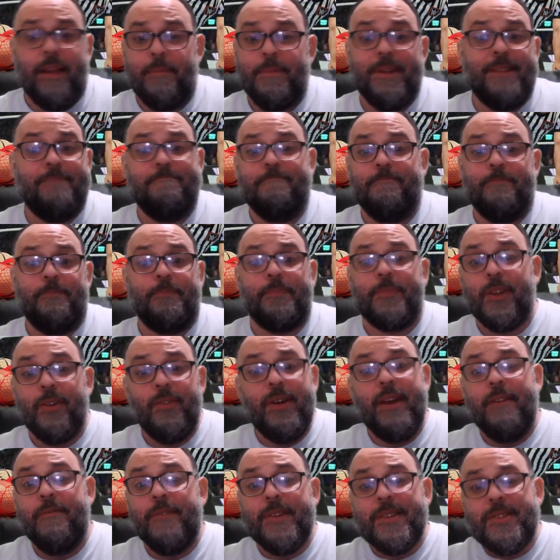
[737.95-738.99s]
I mean,
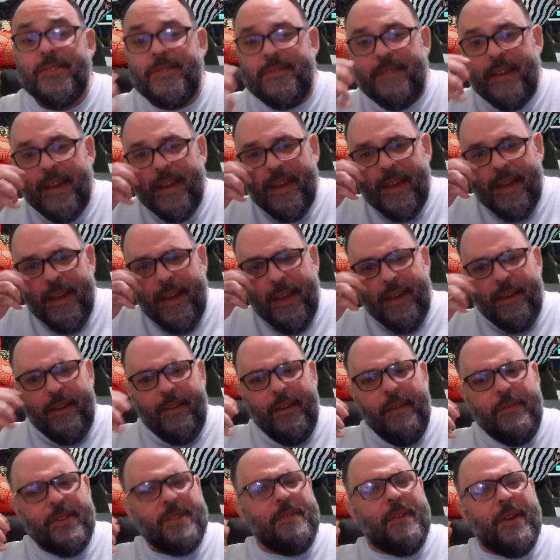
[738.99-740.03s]
Liv is
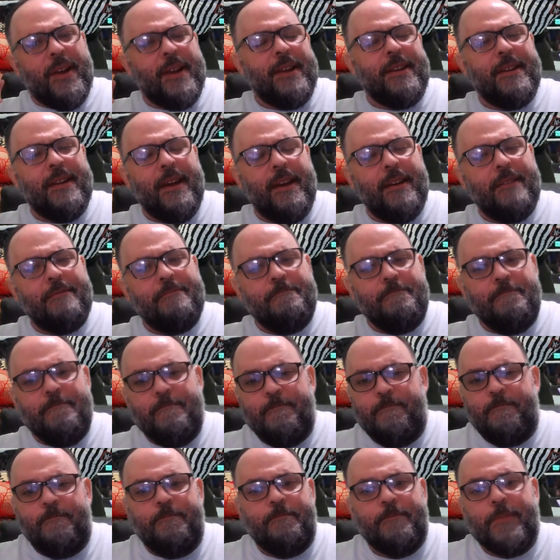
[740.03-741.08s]
a very, I
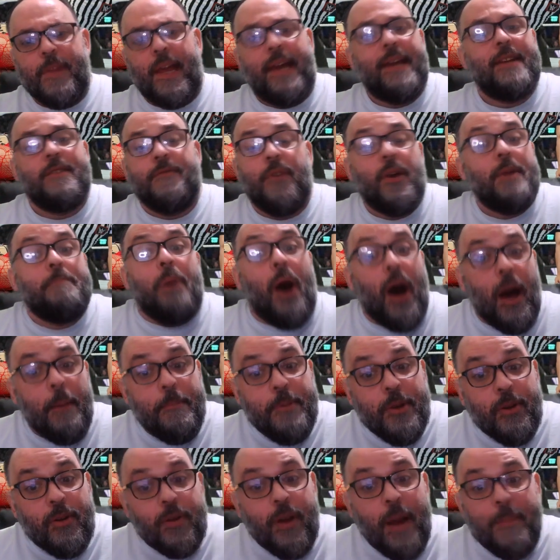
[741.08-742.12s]
guess, very
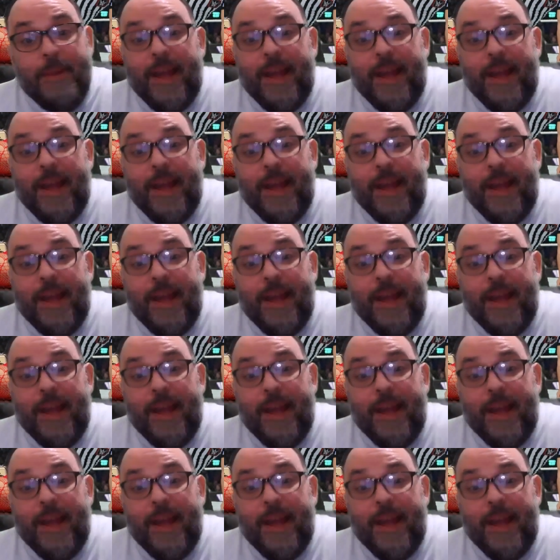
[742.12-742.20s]
popular.